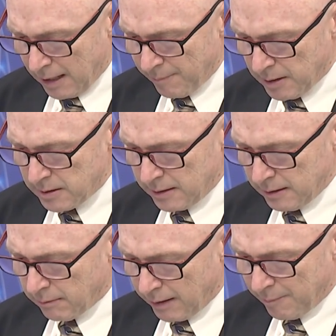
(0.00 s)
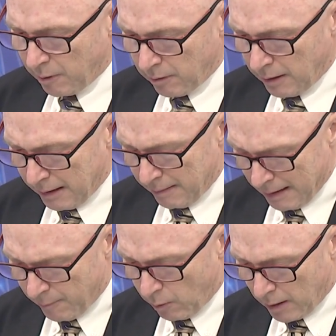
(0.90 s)
M&D or
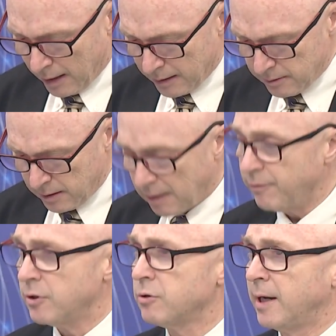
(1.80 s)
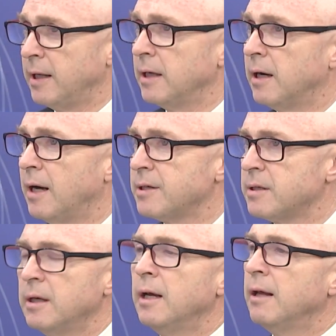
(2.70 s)
MOI to cover training
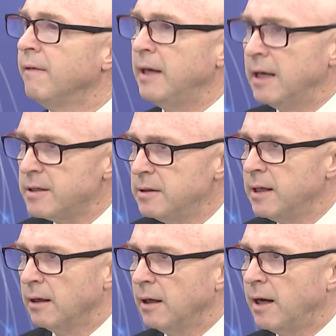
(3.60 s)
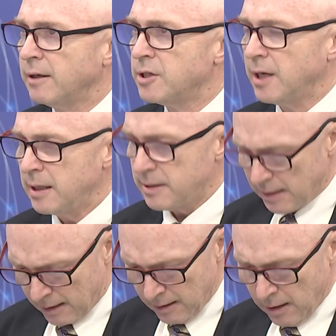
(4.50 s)
costs. He doesn't need a law to change
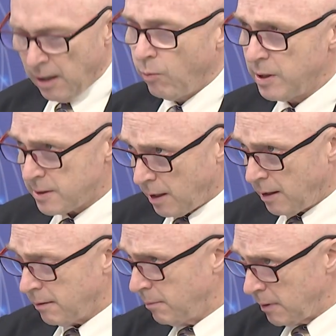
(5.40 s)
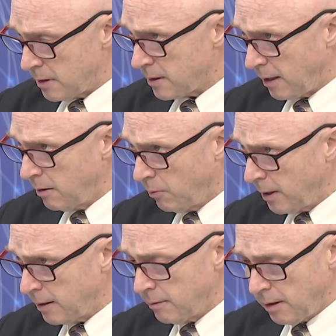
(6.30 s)
that. We saw that Tsai
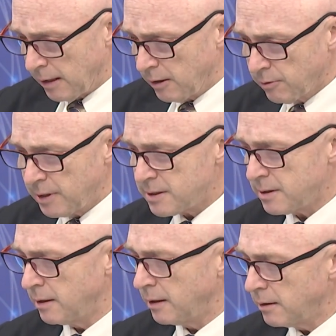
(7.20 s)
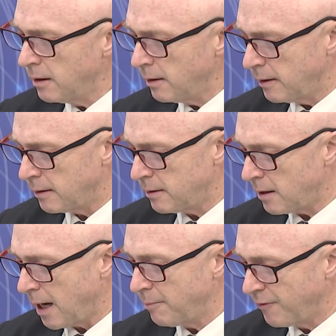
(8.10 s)
Ing-wen increase the
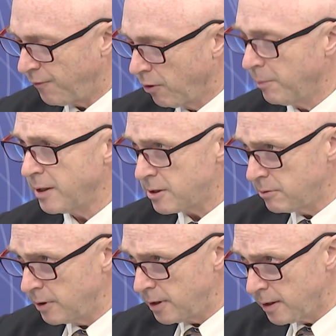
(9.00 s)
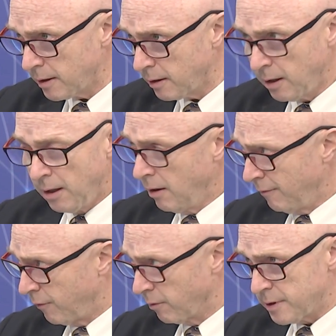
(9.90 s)
time of 4 months to a year
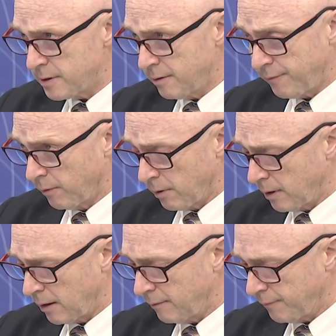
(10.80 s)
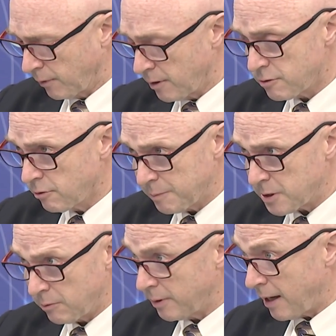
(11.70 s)
for
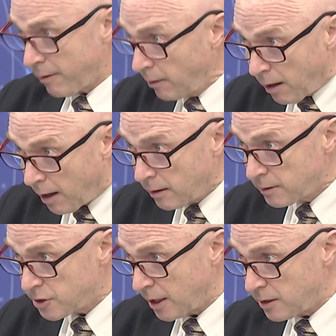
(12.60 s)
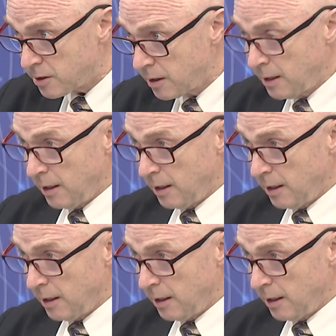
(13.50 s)
conscription without a law change.